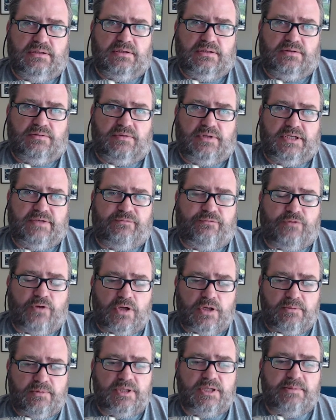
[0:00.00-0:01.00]
Right?
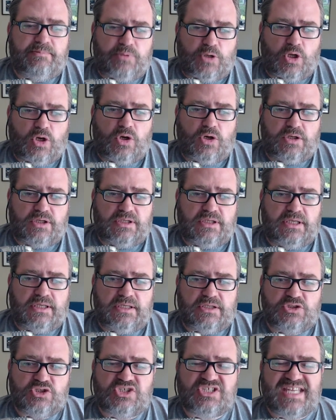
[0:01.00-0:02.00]
Following the blog
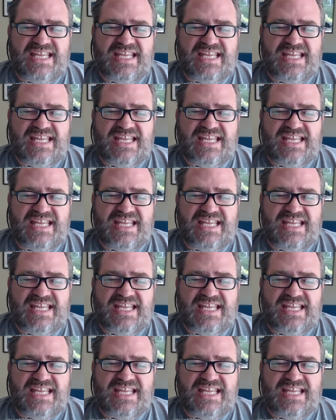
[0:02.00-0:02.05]
and just